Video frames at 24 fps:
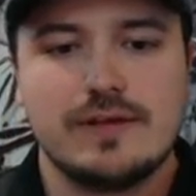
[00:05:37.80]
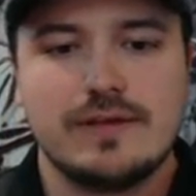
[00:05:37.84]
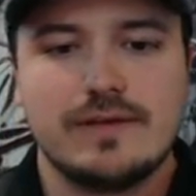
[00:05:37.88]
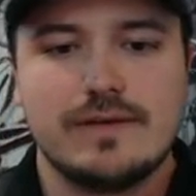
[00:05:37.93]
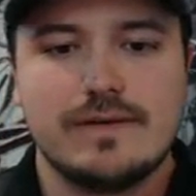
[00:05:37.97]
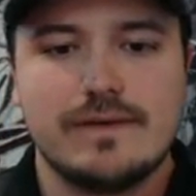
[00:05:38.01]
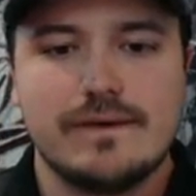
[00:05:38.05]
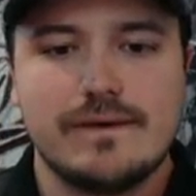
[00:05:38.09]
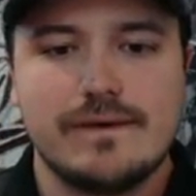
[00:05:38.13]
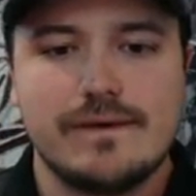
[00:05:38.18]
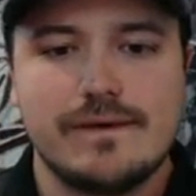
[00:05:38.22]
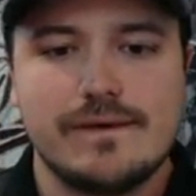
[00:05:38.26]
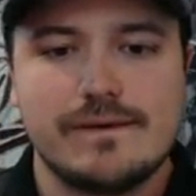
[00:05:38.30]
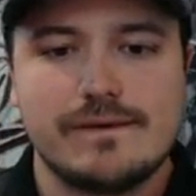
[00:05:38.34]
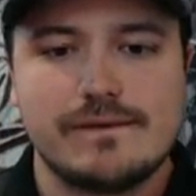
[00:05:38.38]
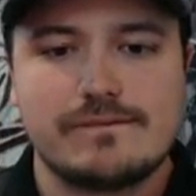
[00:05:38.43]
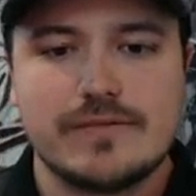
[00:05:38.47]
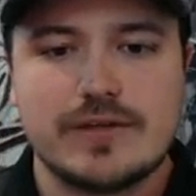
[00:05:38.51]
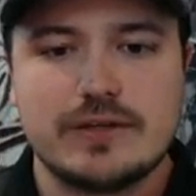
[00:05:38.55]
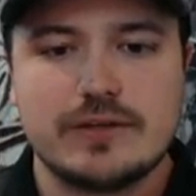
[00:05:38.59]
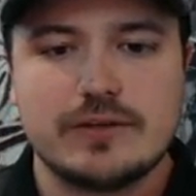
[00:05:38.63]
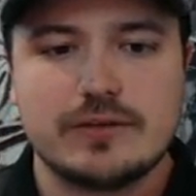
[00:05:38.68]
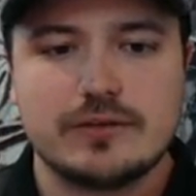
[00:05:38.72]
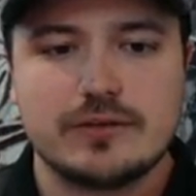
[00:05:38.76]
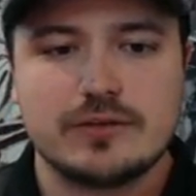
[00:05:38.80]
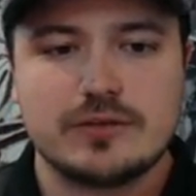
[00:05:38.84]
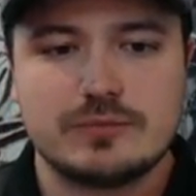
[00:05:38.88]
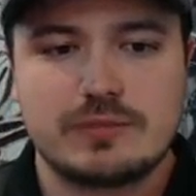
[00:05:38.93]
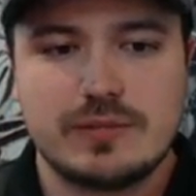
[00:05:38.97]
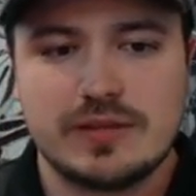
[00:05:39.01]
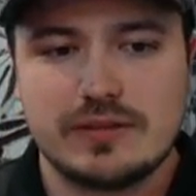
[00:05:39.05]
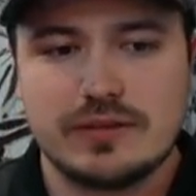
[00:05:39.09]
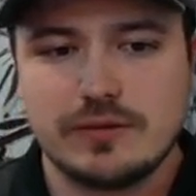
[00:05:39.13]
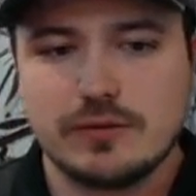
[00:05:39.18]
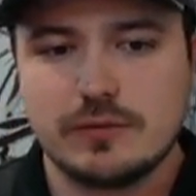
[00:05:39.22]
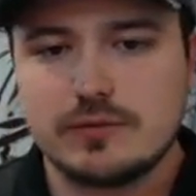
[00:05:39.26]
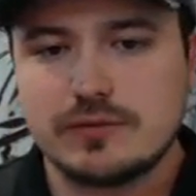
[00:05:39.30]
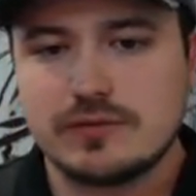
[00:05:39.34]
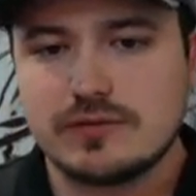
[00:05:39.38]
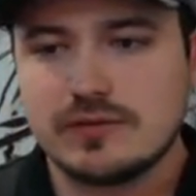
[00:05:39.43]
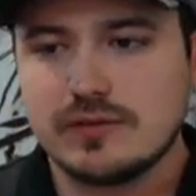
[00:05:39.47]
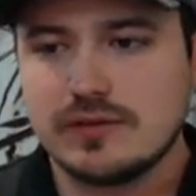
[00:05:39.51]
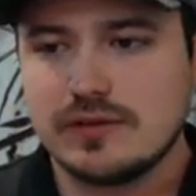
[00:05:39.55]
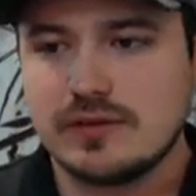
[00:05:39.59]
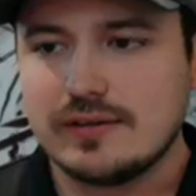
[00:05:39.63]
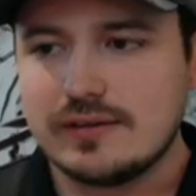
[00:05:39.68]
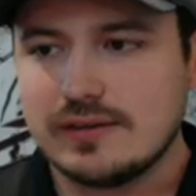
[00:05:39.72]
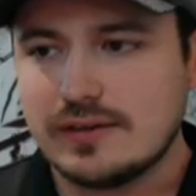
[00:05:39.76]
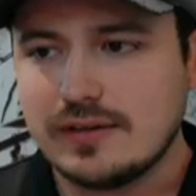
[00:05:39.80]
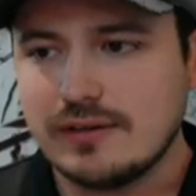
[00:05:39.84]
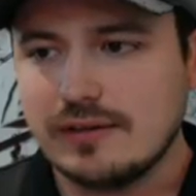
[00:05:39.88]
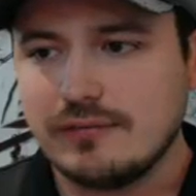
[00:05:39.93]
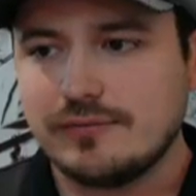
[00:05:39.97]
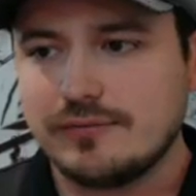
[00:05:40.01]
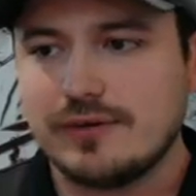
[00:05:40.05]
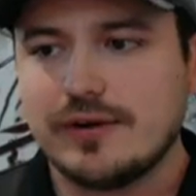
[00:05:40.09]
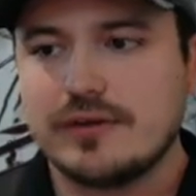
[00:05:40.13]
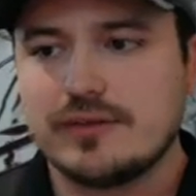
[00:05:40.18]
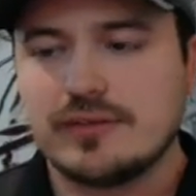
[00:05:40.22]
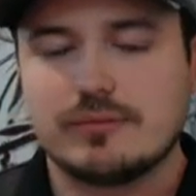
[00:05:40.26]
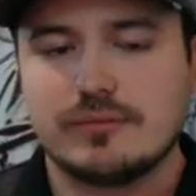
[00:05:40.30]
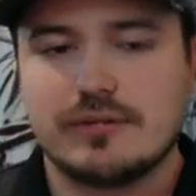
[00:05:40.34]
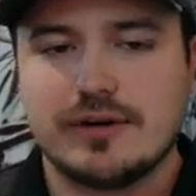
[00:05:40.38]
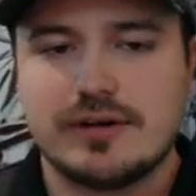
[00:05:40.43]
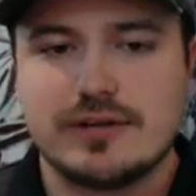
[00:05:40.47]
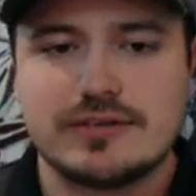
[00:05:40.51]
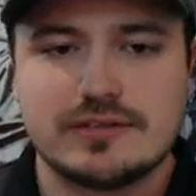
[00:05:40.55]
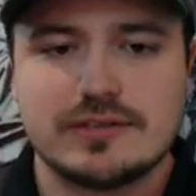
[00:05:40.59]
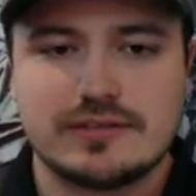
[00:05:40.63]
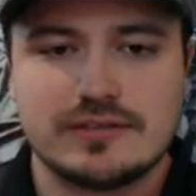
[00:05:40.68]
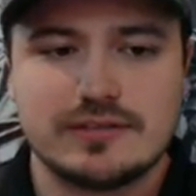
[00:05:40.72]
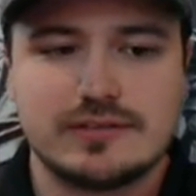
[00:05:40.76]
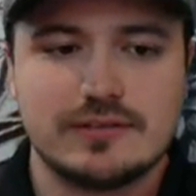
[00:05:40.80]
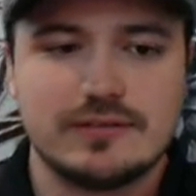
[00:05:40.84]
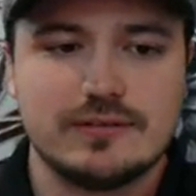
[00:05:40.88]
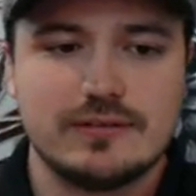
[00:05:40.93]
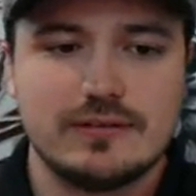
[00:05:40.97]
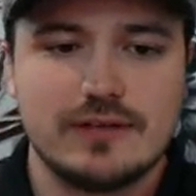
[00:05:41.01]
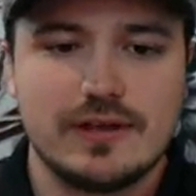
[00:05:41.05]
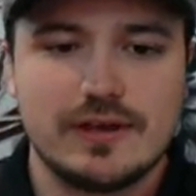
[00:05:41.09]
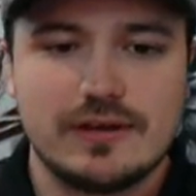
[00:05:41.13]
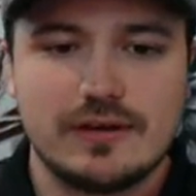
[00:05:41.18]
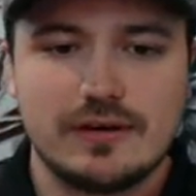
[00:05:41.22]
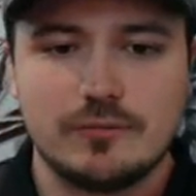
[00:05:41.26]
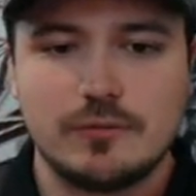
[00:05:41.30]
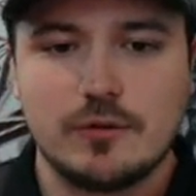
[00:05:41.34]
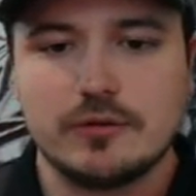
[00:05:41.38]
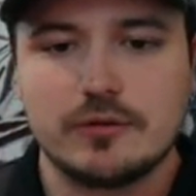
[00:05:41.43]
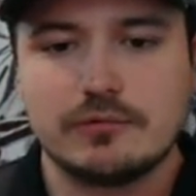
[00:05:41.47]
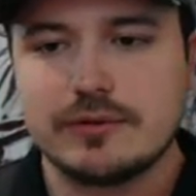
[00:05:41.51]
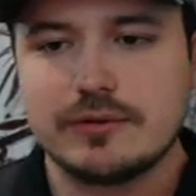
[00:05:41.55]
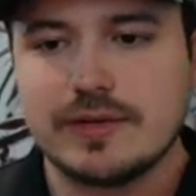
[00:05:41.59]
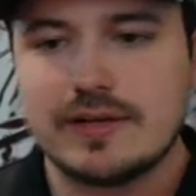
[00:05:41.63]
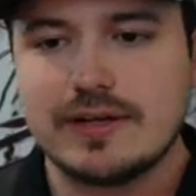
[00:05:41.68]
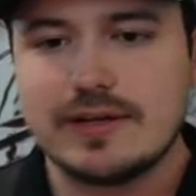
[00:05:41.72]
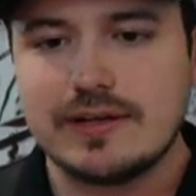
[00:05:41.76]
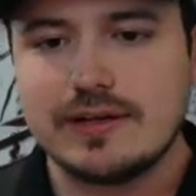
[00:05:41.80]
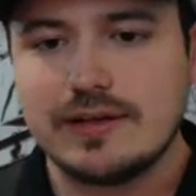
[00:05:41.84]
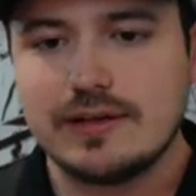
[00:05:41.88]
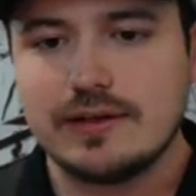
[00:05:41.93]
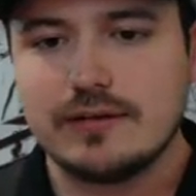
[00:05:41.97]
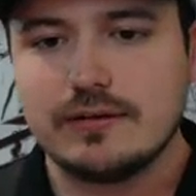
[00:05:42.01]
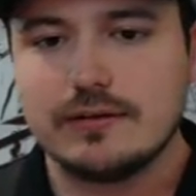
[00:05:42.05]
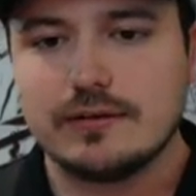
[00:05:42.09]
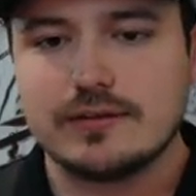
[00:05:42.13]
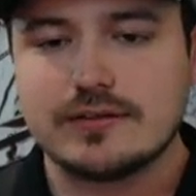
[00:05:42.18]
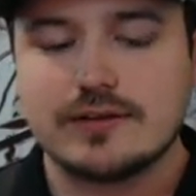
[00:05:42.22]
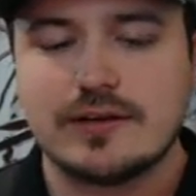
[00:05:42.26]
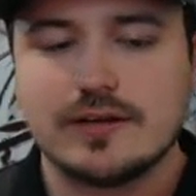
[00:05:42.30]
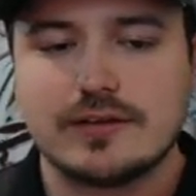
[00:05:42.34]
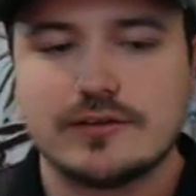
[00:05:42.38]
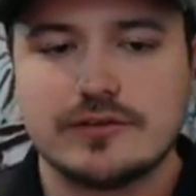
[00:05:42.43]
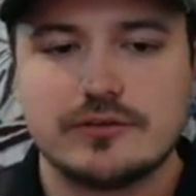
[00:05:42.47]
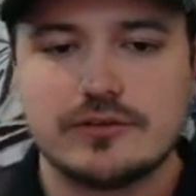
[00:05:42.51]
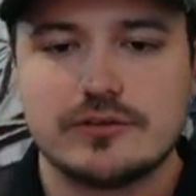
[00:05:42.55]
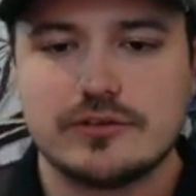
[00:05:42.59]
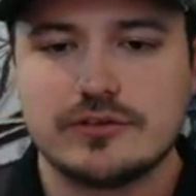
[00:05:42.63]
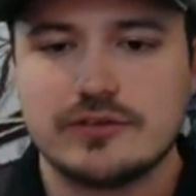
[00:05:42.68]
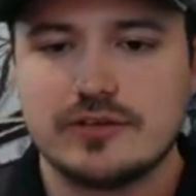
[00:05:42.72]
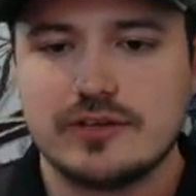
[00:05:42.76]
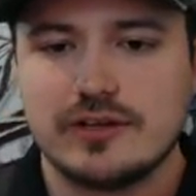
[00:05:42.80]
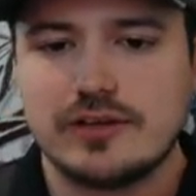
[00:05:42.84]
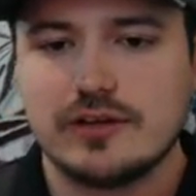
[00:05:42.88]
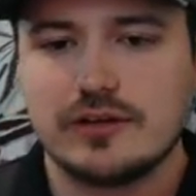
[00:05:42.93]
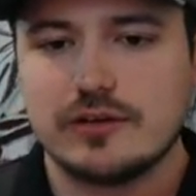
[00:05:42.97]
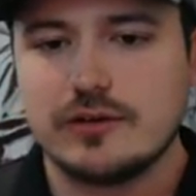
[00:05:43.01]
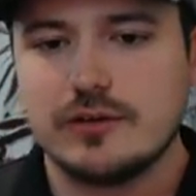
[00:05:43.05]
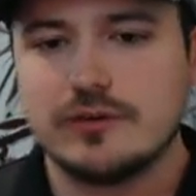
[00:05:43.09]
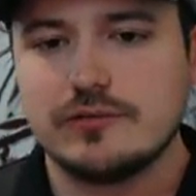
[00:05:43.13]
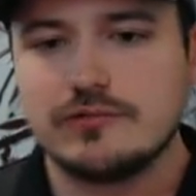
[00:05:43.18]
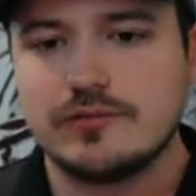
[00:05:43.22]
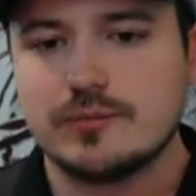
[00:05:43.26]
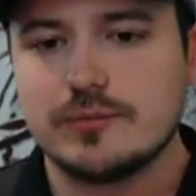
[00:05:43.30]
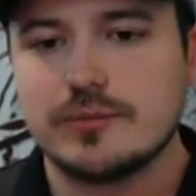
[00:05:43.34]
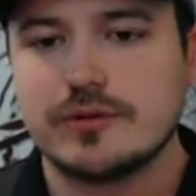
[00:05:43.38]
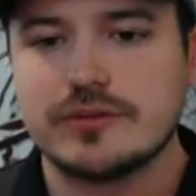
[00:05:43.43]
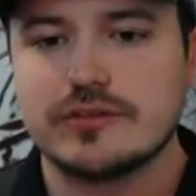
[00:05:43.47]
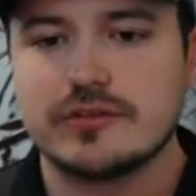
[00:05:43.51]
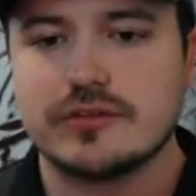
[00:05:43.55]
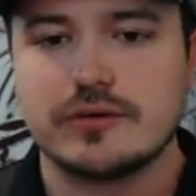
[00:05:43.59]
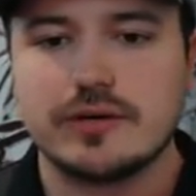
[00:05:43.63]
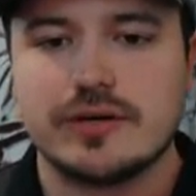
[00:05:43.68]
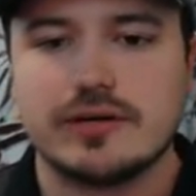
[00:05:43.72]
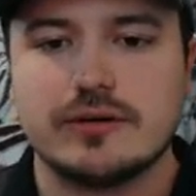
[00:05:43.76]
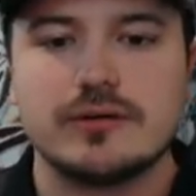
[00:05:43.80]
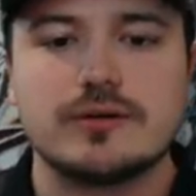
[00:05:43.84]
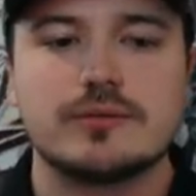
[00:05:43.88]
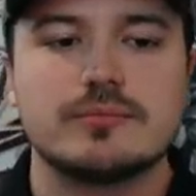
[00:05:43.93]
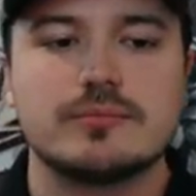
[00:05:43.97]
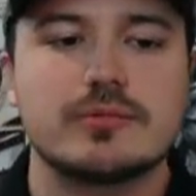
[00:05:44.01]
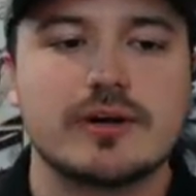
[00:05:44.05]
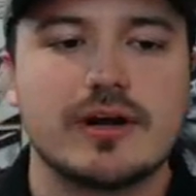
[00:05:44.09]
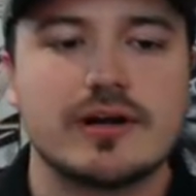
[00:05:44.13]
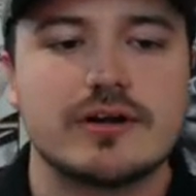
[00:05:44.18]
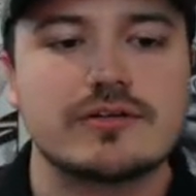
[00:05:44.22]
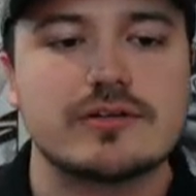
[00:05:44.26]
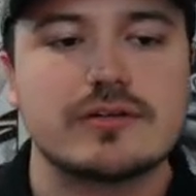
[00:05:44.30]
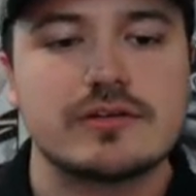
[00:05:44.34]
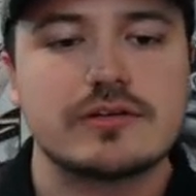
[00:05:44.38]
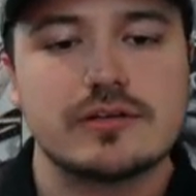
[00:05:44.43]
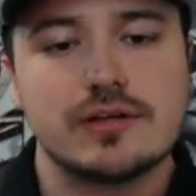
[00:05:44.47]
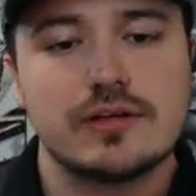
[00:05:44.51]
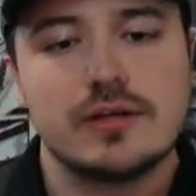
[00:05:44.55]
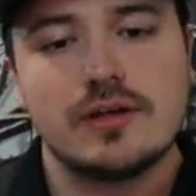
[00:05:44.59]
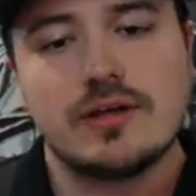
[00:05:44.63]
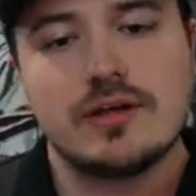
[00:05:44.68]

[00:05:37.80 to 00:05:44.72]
And you can spend those to get various upgrades that are both related to guilds and also just good for personal character progression.